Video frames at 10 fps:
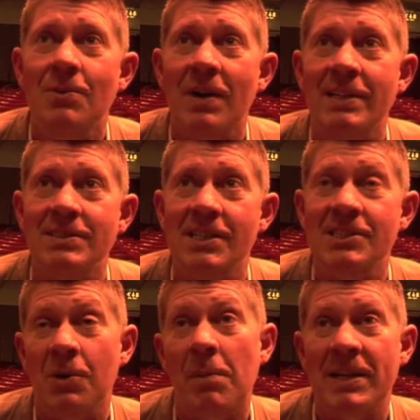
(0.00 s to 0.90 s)
And
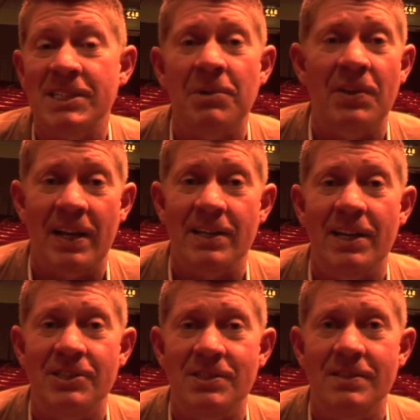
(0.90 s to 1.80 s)
so I met him on that
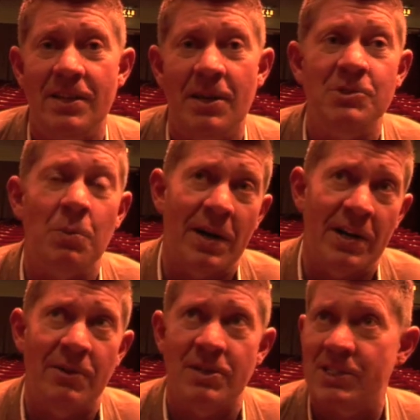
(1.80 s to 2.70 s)
occasion. That was the one
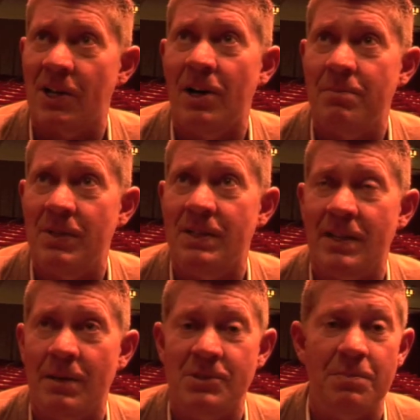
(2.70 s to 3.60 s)
and only time, but
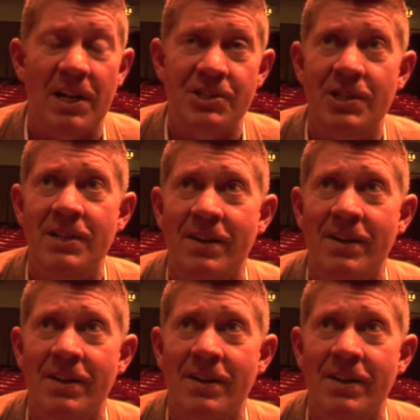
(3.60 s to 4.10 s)
that was a pleasure.